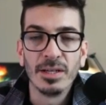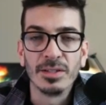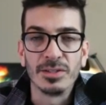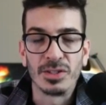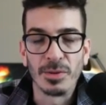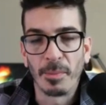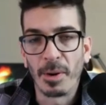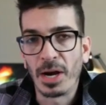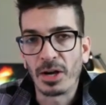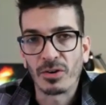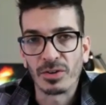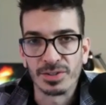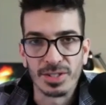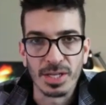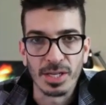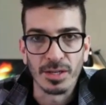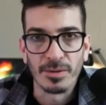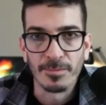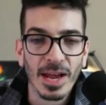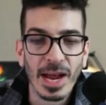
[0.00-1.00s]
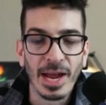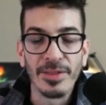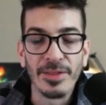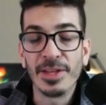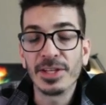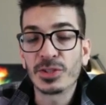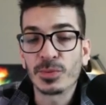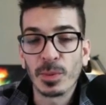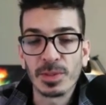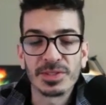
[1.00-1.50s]
democracy. And
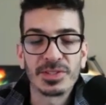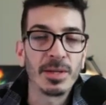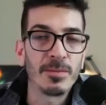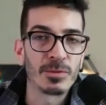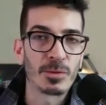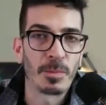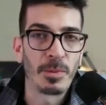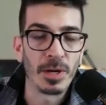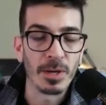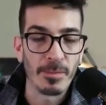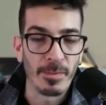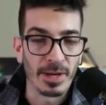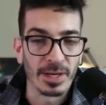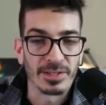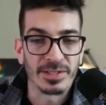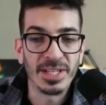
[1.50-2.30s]
this one seems pretty big.